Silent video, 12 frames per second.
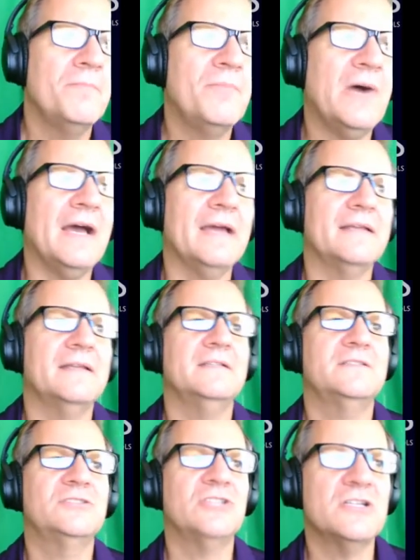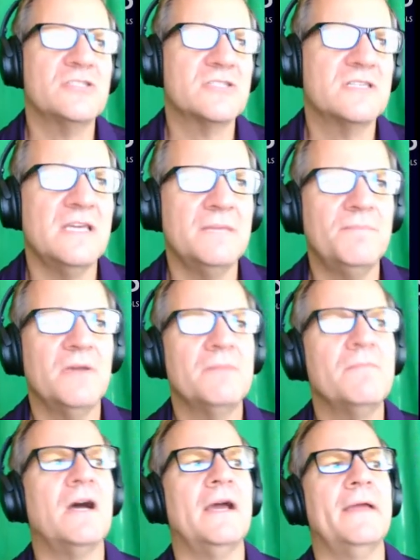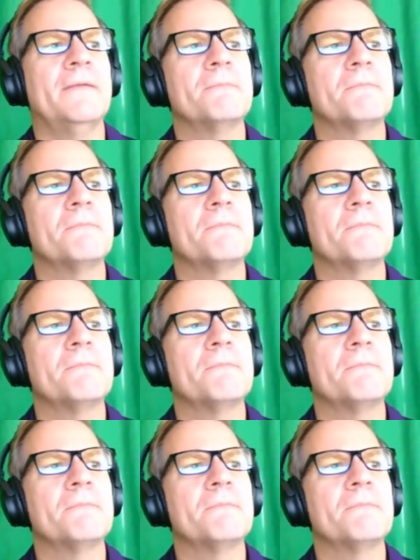But just keep in mind